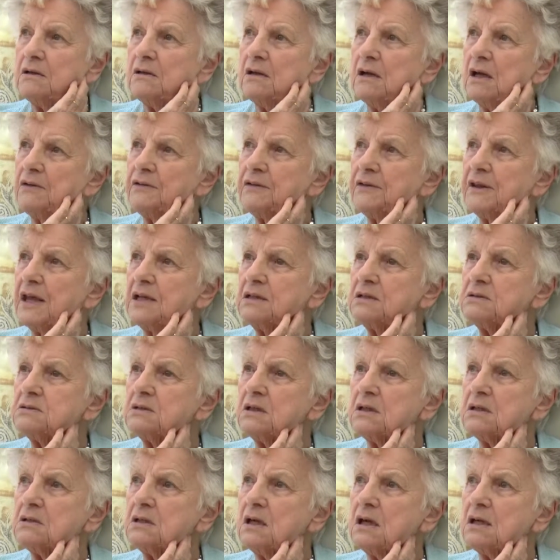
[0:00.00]
and then
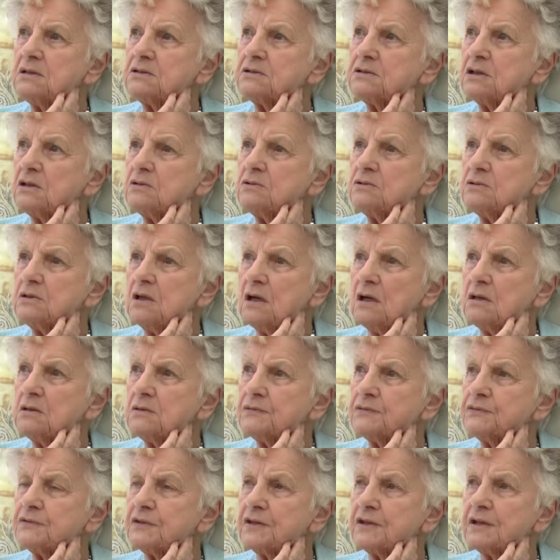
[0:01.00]
I don't,
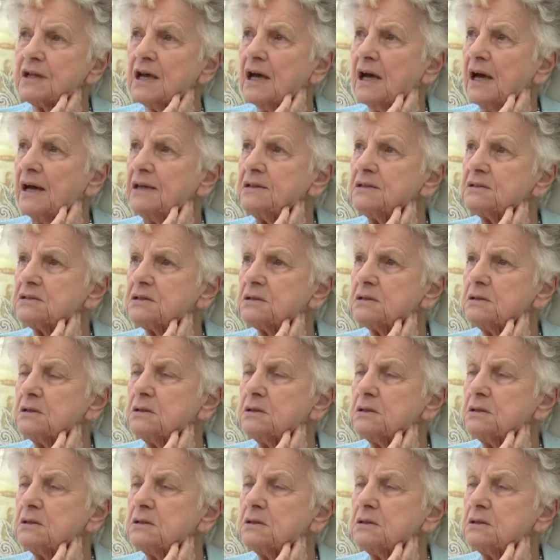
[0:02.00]
after that,